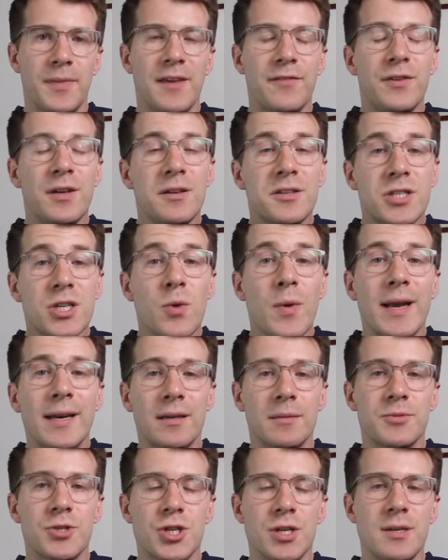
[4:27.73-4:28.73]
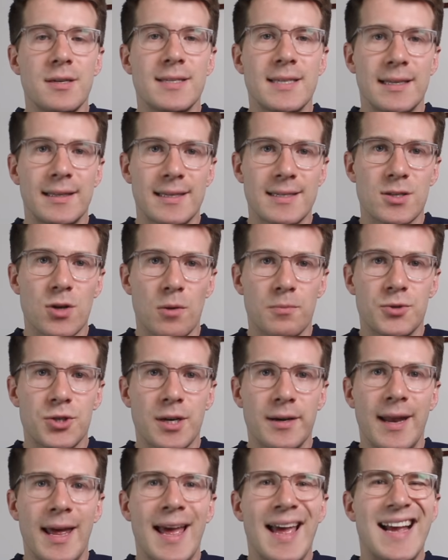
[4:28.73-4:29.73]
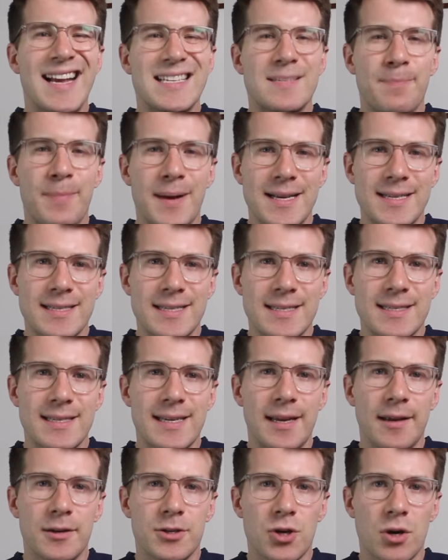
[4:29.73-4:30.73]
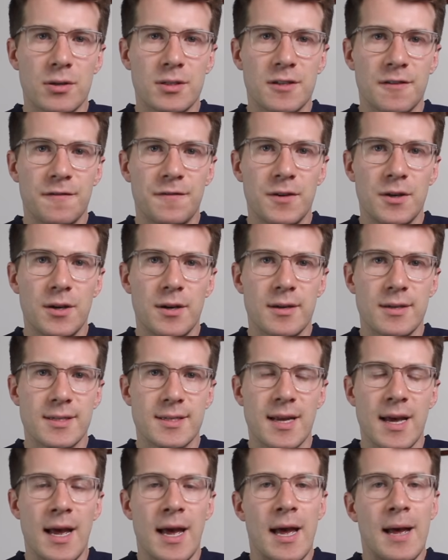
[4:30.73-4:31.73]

If you do end up choosing this option, it's best to see your doctor first,